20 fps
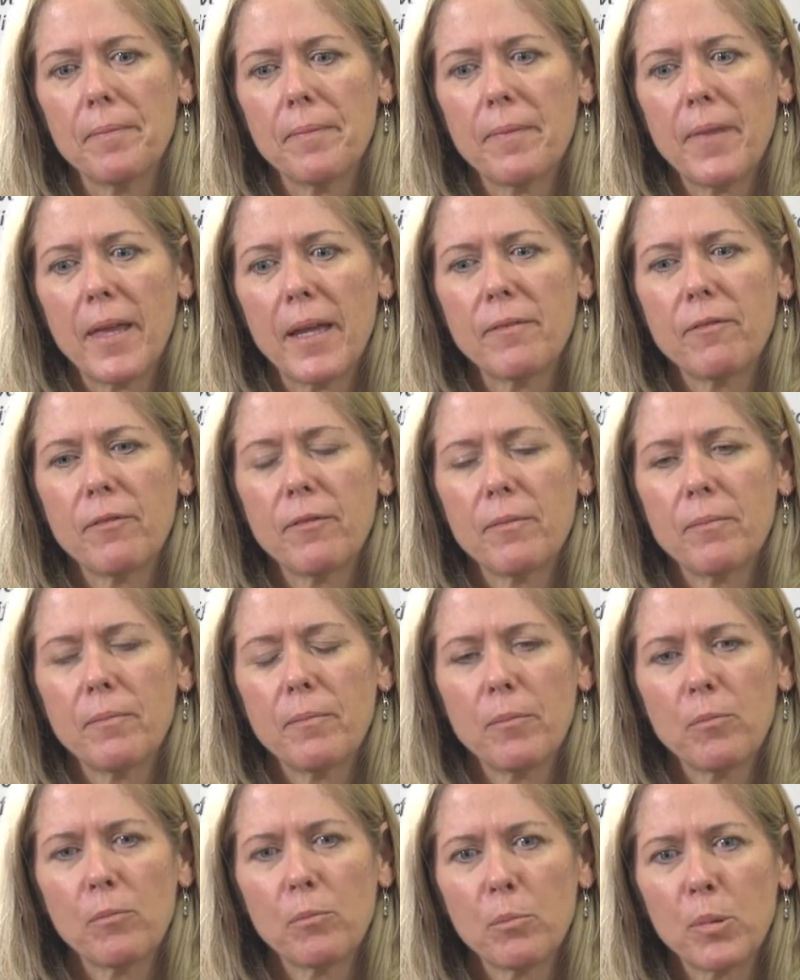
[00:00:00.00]
that have
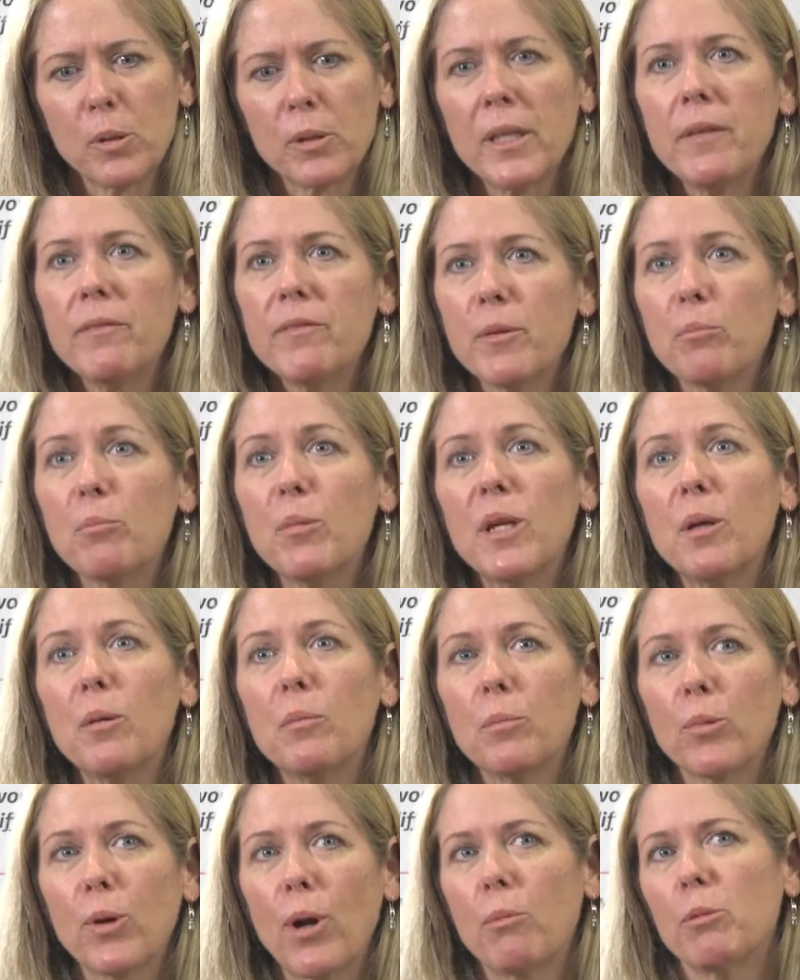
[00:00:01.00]
believed in me
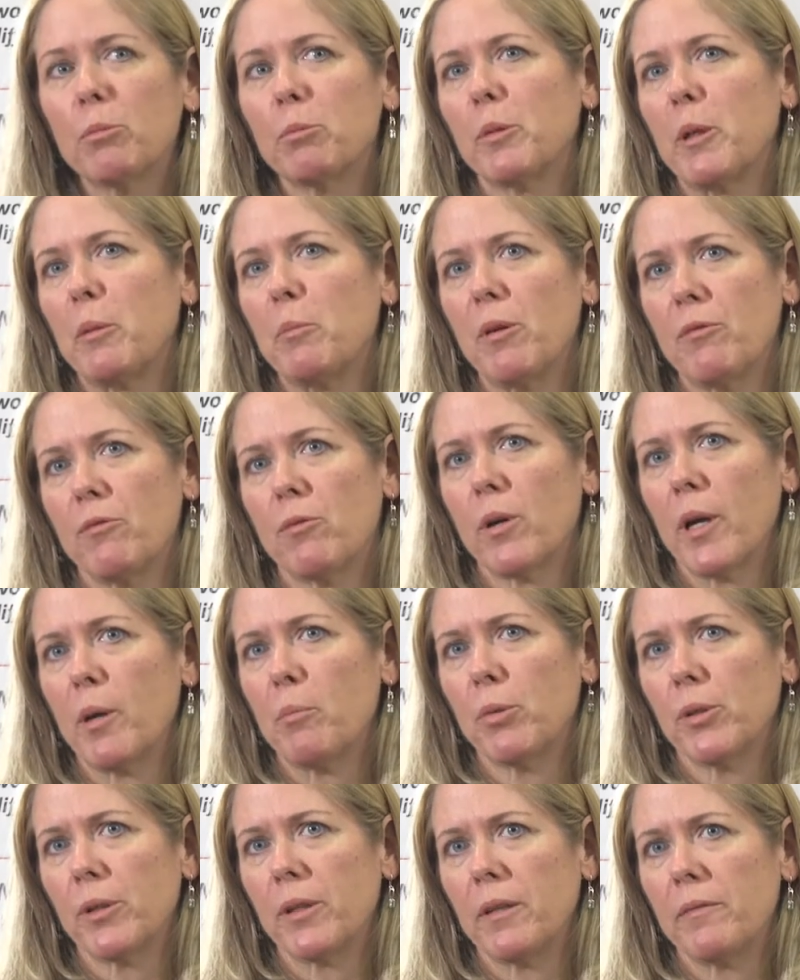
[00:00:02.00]
probably before I
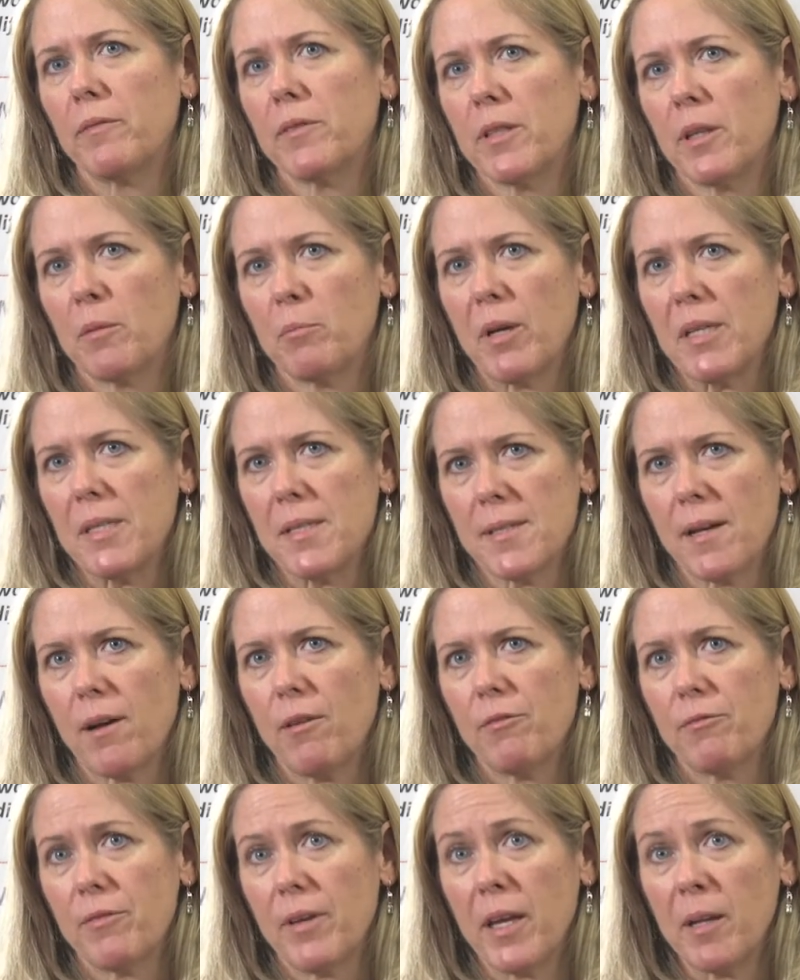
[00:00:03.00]
believed in
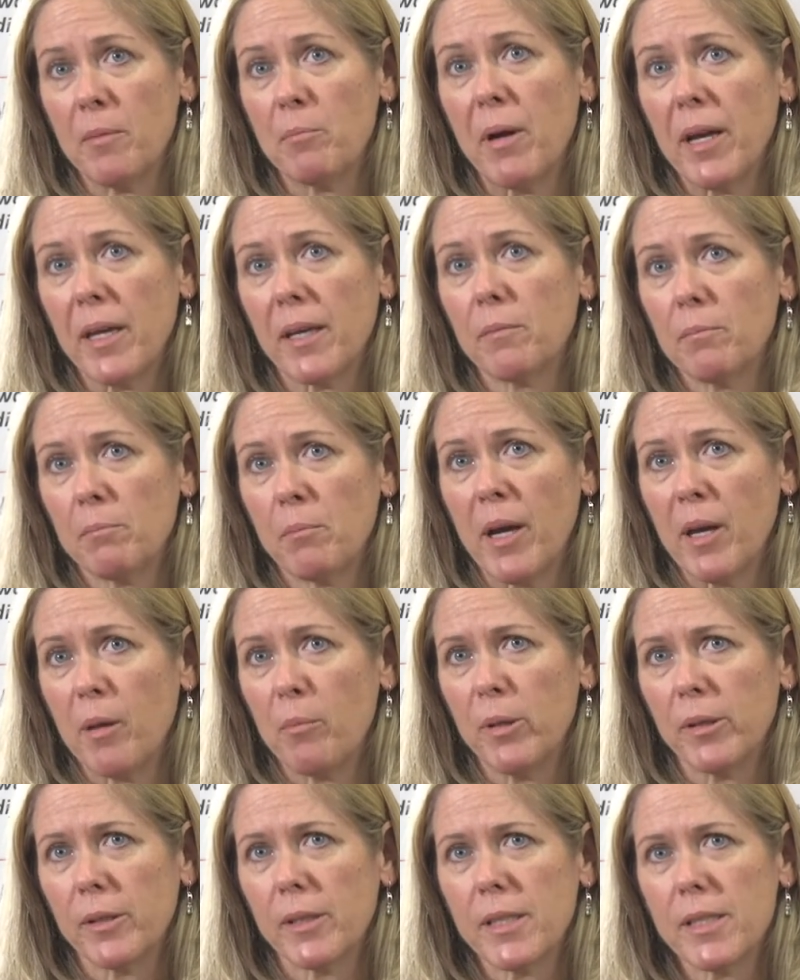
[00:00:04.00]
myself and my
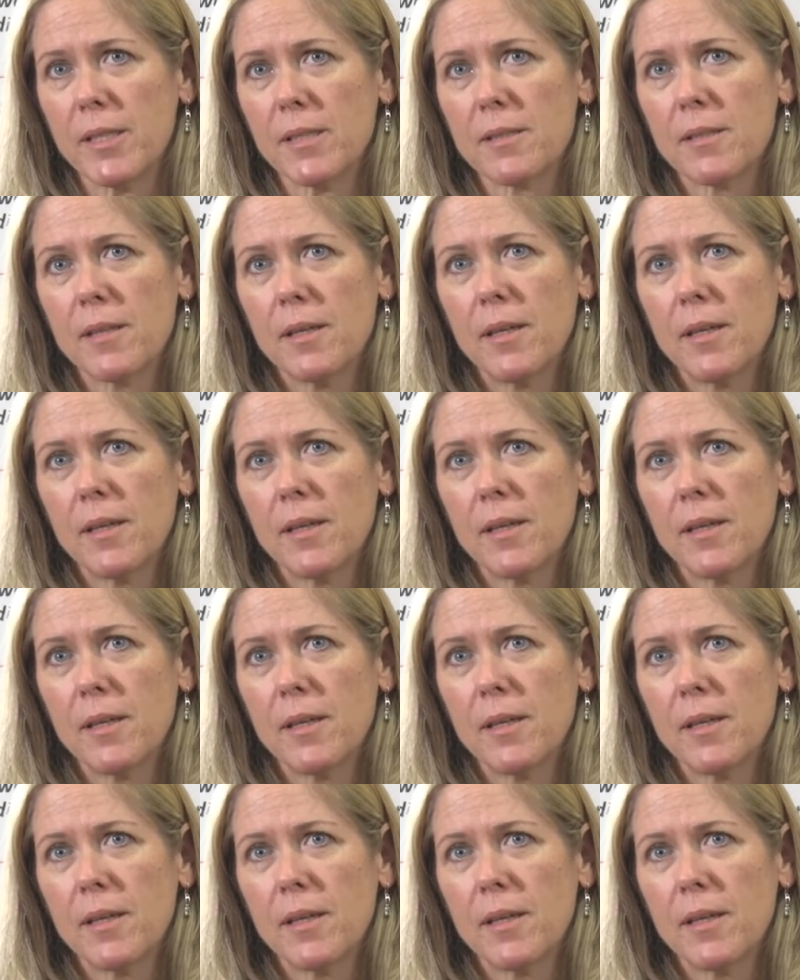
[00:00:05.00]
abilities.